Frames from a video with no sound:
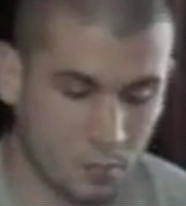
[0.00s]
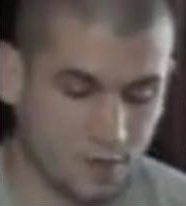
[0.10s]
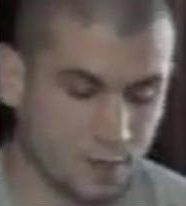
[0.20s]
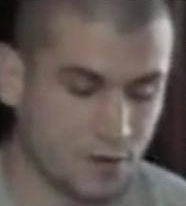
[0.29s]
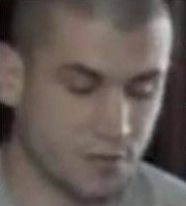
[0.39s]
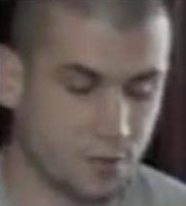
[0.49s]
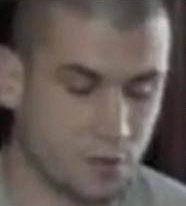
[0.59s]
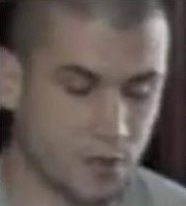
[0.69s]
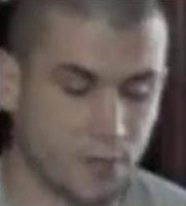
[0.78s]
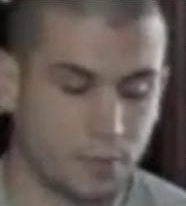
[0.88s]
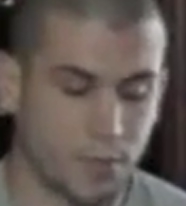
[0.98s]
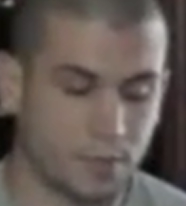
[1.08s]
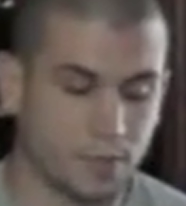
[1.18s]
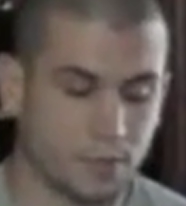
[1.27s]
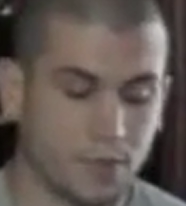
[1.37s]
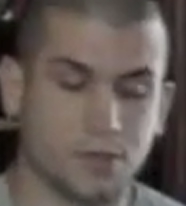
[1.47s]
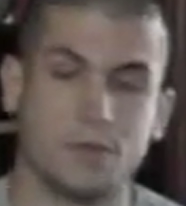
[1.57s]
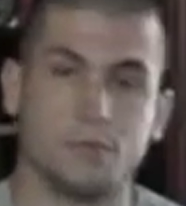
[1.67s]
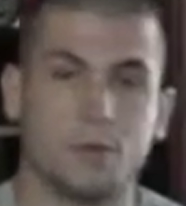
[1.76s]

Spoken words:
My first point, and probably the most